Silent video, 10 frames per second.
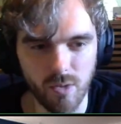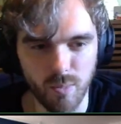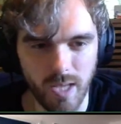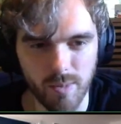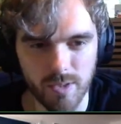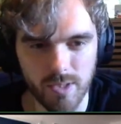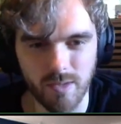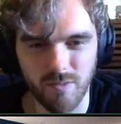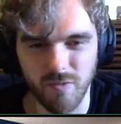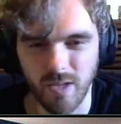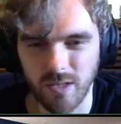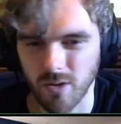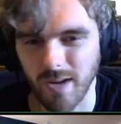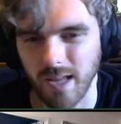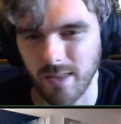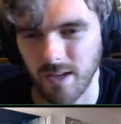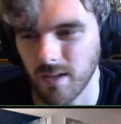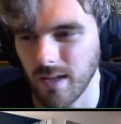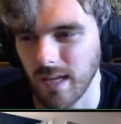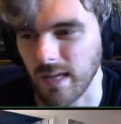be able to configure, I
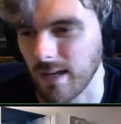think,